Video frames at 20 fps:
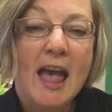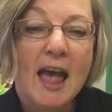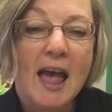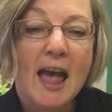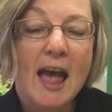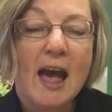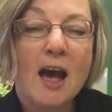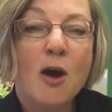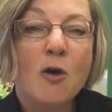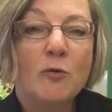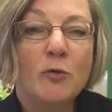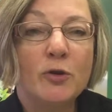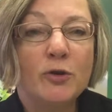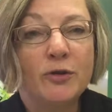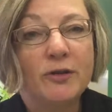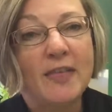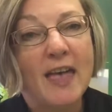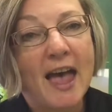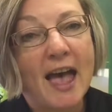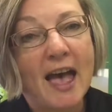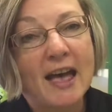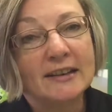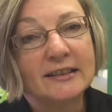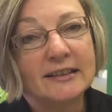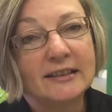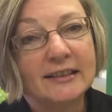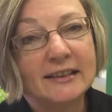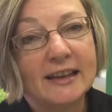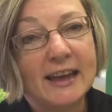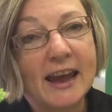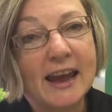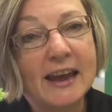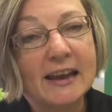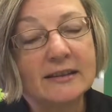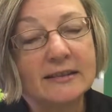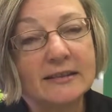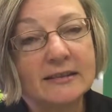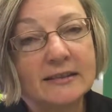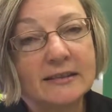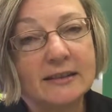how will that
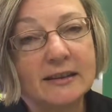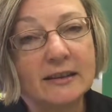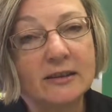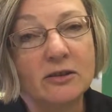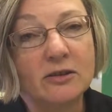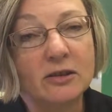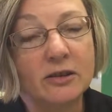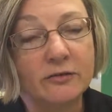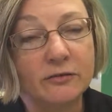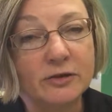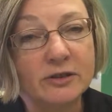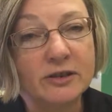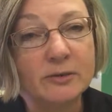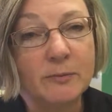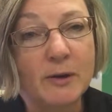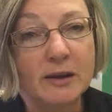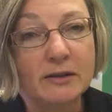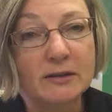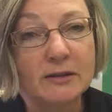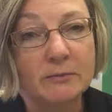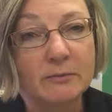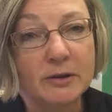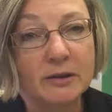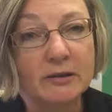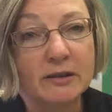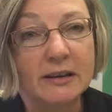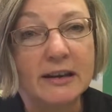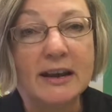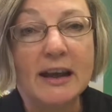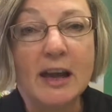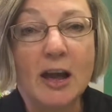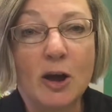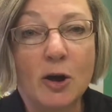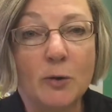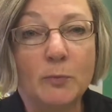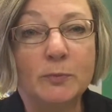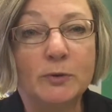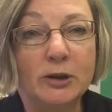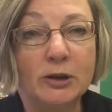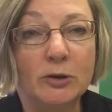gained skill of responsibility
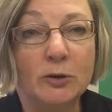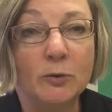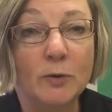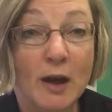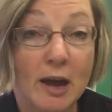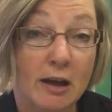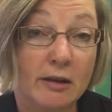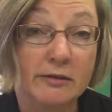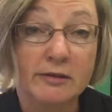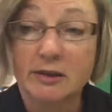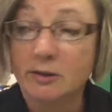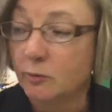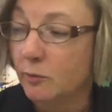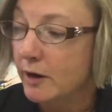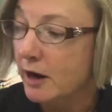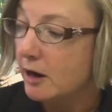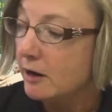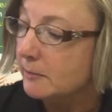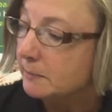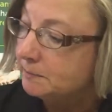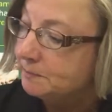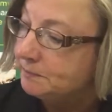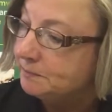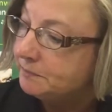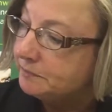help you elsewhere?